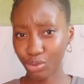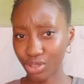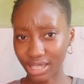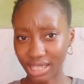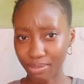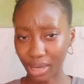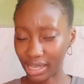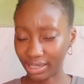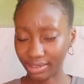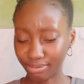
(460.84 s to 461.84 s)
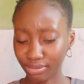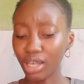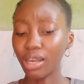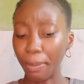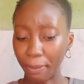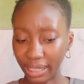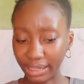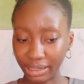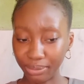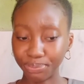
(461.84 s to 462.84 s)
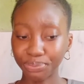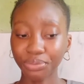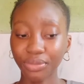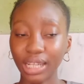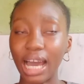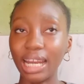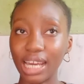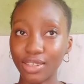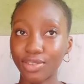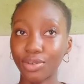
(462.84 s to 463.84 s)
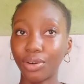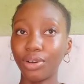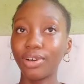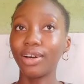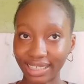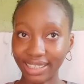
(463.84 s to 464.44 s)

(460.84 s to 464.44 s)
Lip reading: to see my name, and I saw